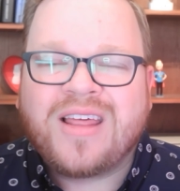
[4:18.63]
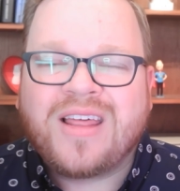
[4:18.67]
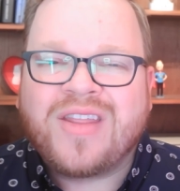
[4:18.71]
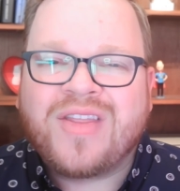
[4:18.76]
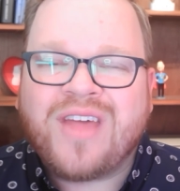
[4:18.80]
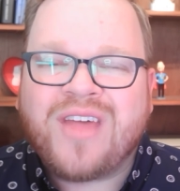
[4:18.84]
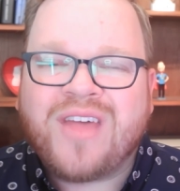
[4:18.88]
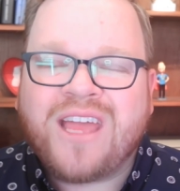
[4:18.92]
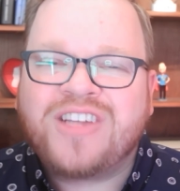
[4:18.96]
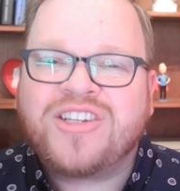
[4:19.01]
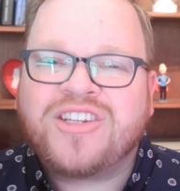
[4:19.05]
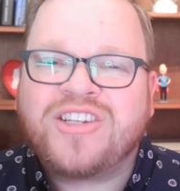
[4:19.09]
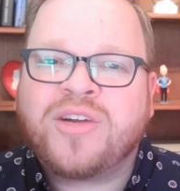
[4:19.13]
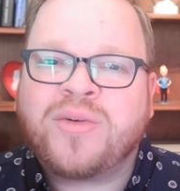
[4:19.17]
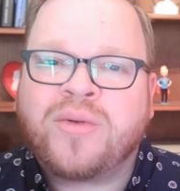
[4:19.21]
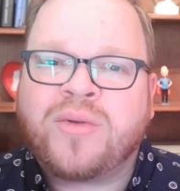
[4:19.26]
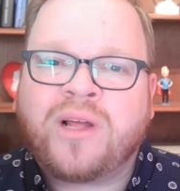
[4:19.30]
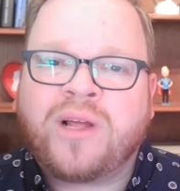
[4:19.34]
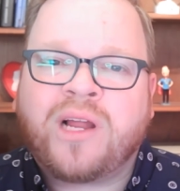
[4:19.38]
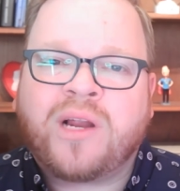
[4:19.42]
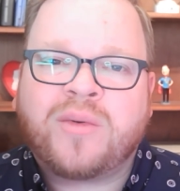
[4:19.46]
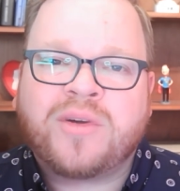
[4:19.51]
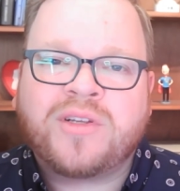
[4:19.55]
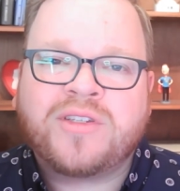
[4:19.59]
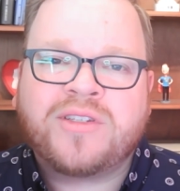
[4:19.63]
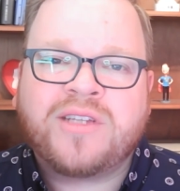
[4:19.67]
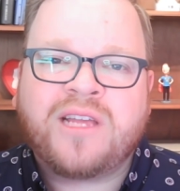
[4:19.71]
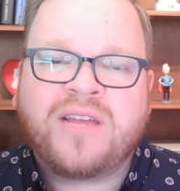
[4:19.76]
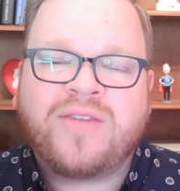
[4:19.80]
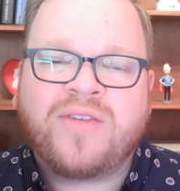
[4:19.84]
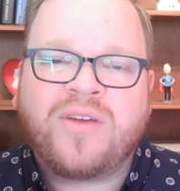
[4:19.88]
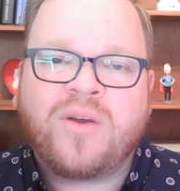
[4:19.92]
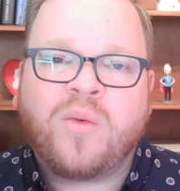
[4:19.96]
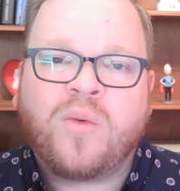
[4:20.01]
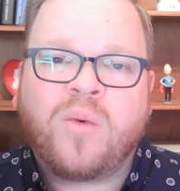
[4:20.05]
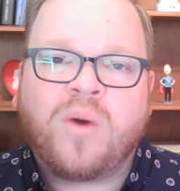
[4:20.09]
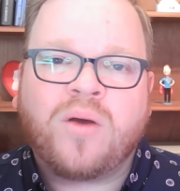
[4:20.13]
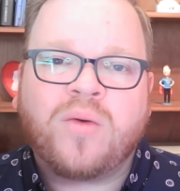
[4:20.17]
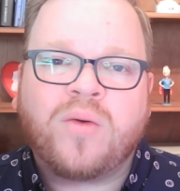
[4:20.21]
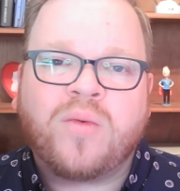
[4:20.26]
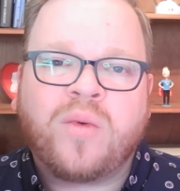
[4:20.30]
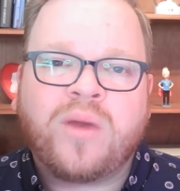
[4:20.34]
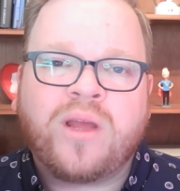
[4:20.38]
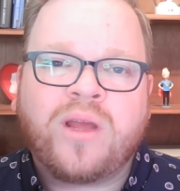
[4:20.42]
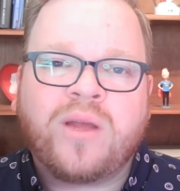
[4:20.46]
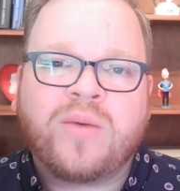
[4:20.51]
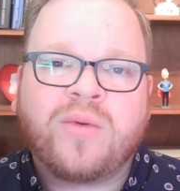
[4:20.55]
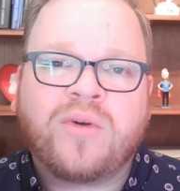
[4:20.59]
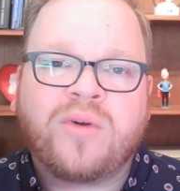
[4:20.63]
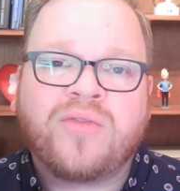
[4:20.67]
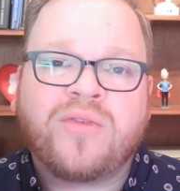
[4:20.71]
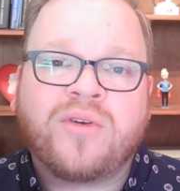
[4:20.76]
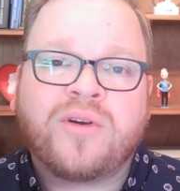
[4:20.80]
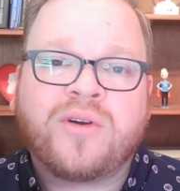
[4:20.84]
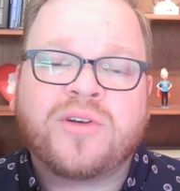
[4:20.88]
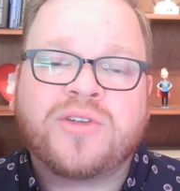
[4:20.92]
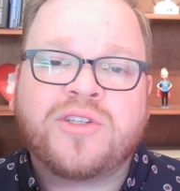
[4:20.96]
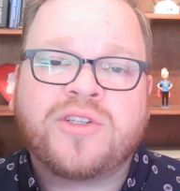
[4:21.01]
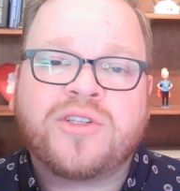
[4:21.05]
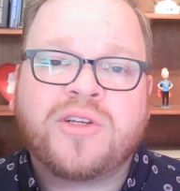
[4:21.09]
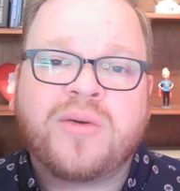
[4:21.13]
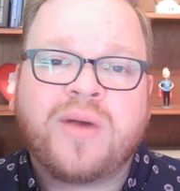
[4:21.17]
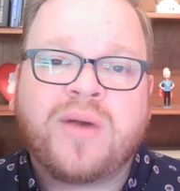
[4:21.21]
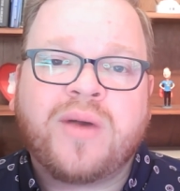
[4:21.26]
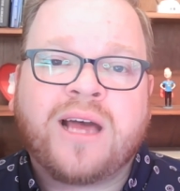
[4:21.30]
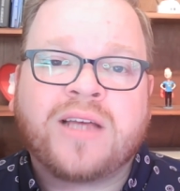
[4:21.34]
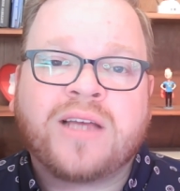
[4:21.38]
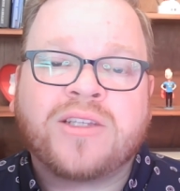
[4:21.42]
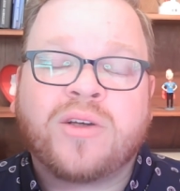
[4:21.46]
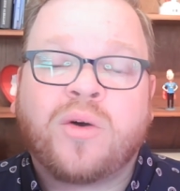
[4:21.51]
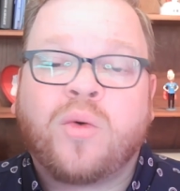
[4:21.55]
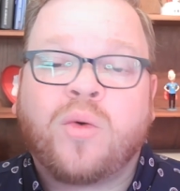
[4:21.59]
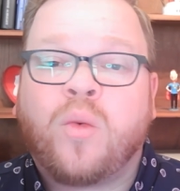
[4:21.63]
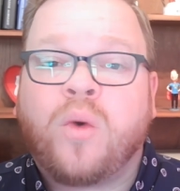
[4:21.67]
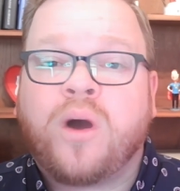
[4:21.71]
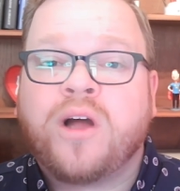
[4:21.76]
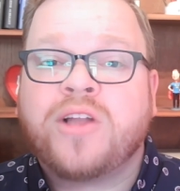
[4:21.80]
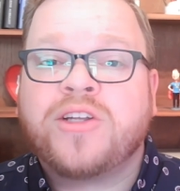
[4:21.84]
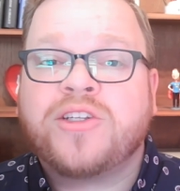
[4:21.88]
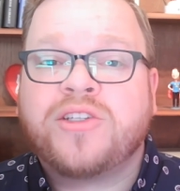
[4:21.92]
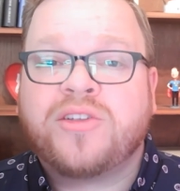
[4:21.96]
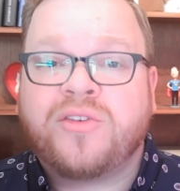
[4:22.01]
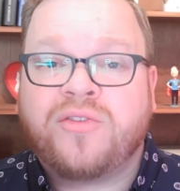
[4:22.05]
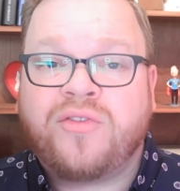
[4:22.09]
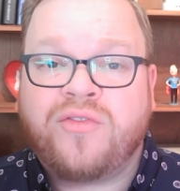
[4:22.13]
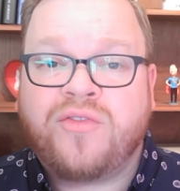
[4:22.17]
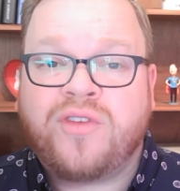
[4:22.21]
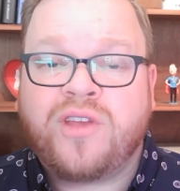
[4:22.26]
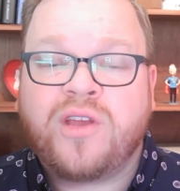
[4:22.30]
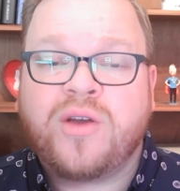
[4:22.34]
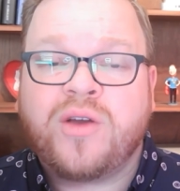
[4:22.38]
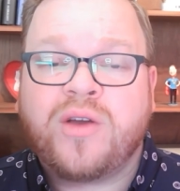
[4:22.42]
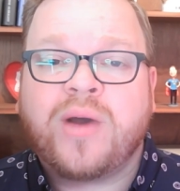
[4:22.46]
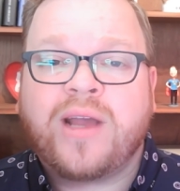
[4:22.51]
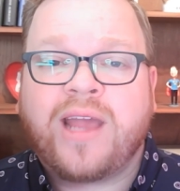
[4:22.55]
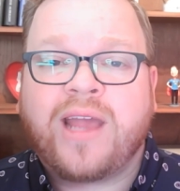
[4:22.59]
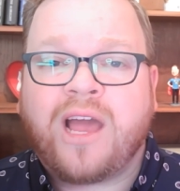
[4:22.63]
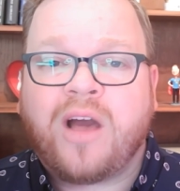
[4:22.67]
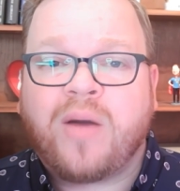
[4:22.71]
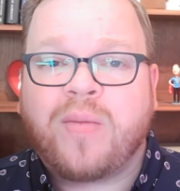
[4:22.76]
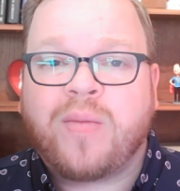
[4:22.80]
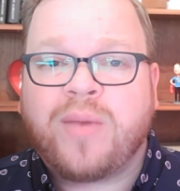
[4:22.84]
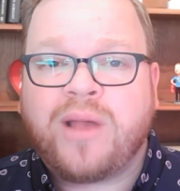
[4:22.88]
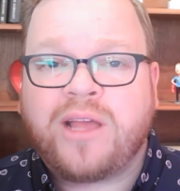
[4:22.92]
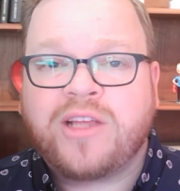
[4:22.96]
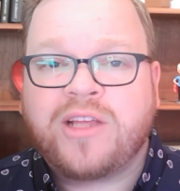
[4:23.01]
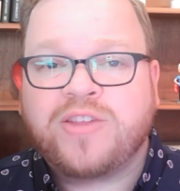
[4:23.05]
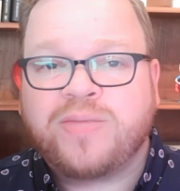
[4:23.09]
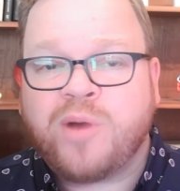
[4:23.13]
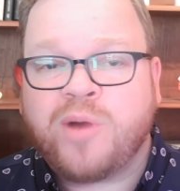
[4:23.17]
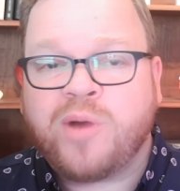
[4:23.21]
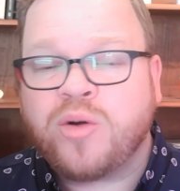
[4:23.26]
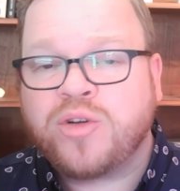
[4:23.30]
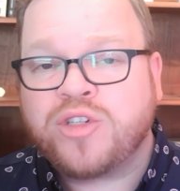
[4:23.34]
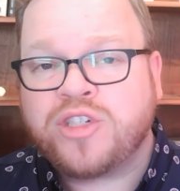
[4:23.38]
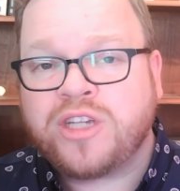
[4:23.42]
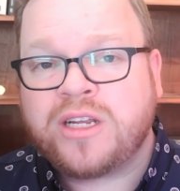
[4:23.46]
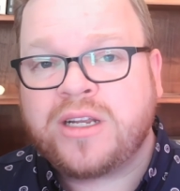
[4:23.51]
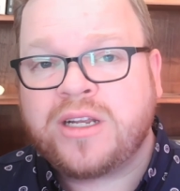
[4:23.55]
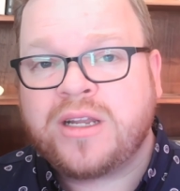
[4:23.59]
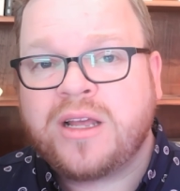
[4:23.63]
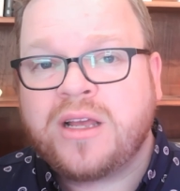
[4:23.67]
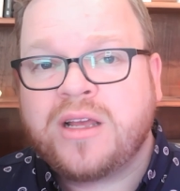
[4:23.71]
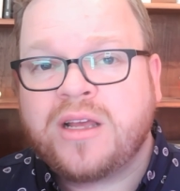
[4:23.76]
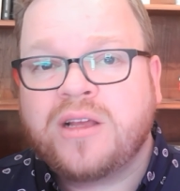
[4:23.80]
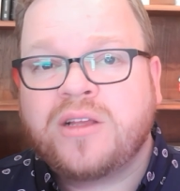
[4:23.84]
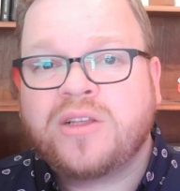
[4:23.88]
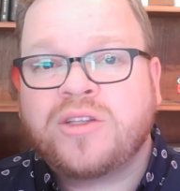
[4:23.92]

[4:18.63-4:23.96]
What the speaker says: They generally are receiving what we refer to as a one-to-few account-based motion.